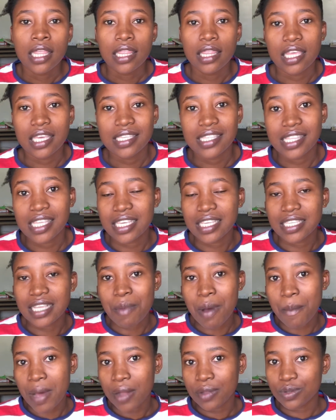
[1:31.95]
these things I'm
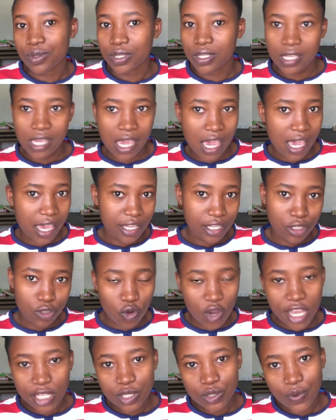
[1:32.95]
about to say is
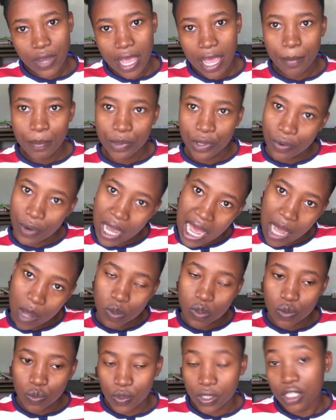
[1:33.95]
going to help you
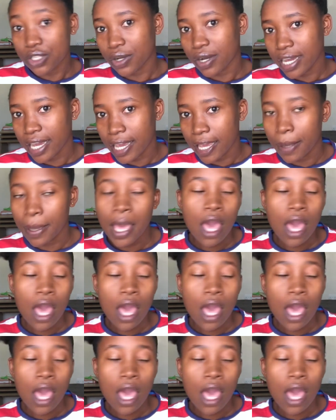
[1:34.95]
out with your hair.